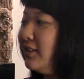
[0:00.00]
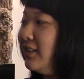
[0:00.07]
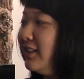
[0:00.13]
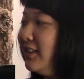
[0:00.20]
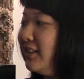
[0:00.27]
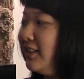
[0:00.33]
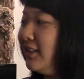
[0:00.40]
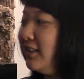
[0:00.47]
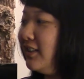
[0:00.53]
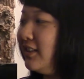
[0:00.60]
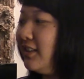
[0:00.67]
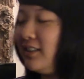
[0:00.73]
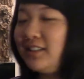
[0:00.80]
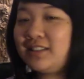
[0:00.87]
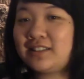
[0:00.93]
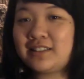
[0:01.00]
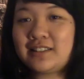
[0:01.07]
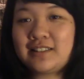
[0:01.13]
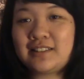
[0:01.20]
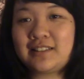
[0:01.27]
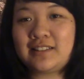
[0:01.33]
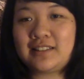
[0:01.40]

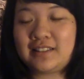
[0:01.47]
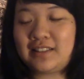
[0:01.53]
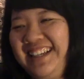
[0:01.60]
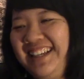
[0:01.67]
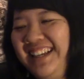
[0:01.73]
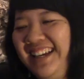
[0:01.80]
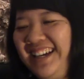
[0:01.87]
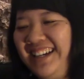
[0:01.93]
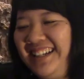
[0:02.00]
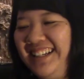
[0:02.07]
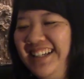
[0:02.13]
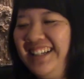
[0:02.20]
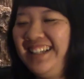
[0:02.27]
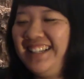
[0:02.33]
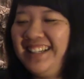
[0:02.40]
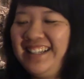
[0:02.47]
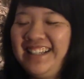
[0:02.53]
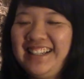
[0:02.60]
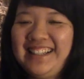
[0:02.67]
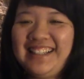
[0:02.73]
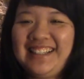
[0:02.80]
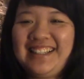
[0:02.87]

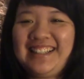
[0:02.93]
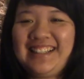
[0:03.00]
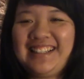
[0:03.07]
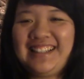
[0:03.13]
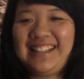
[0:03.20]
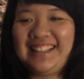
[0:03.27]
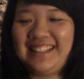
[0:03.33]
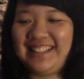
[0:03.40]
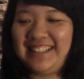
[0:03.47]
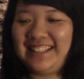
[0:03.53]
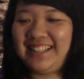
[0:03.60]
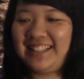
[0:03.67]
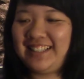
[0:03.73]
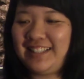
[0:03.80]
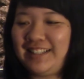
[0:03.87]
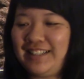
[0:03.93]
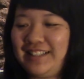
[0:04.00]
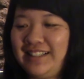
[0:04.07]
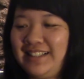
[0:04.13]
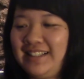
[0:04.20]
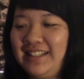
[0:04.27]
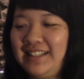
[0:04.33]

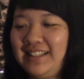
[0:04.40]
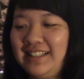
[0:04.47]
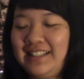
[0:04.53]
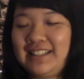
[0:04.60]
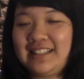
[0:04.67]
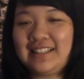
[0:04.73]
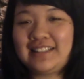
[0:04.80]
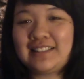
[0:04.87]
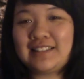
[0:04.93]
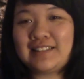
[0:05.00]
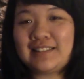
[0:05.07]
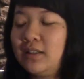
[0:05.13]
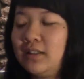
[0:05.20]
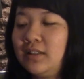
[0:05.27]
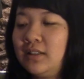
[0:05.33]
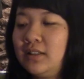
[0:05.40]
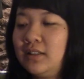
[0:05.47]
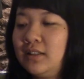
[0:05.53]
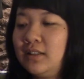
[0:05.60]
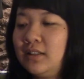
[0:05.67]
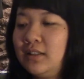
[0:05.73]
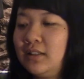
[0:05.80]

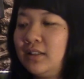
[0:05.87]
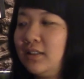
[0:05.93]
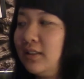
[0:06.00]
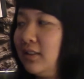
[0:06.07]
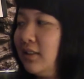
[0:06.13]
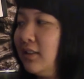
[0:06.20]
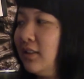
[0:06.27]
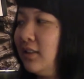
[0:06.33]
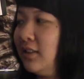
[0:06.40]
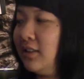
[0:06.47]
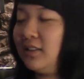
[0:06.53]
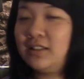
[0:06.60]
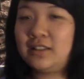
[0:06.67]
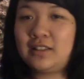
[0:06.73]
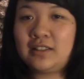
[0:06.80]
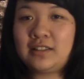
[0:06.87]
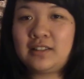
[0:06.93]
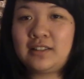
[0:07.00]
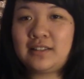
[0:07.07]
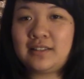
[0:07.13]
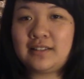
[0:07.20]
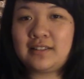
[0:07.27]

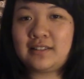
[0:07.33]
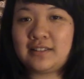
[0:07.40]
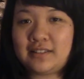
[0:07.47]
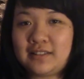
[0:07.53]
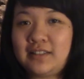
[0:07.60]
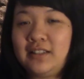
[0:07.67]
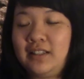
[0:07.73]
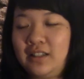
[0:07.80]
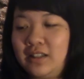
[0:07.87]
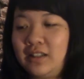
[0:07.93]
(not speaking)